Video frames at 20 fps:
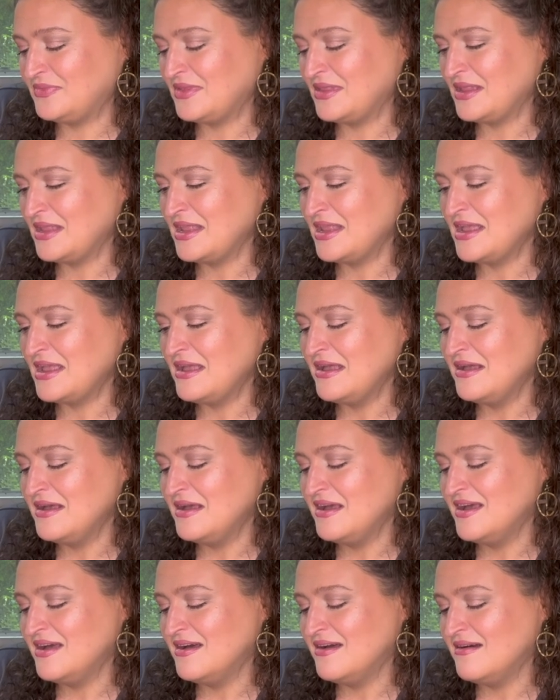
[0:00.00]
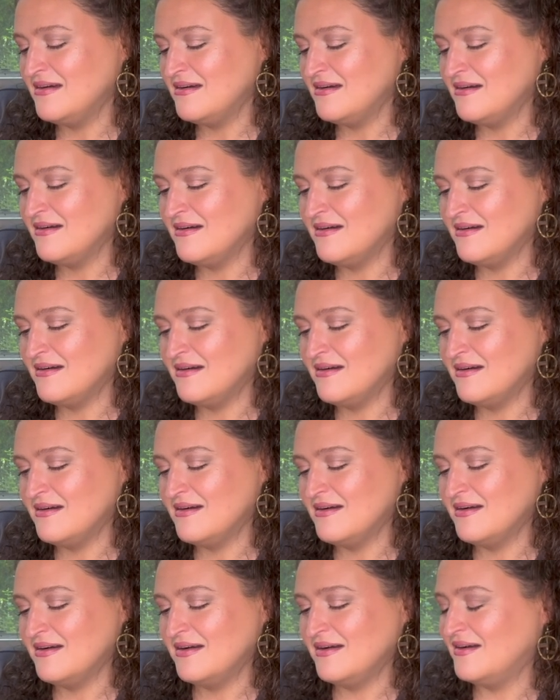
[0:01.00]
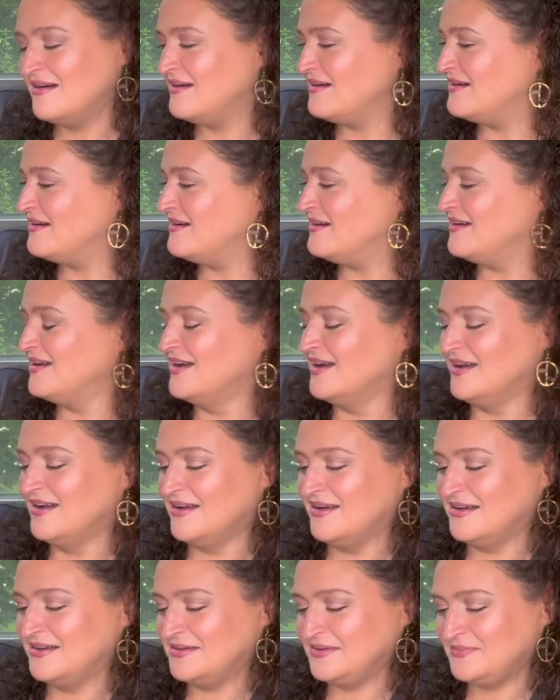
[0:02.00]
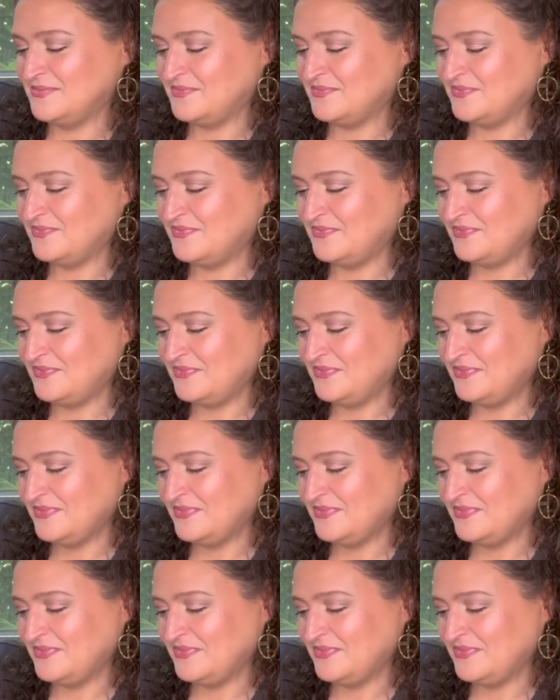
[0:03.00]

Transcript: No one is speaking in this clip.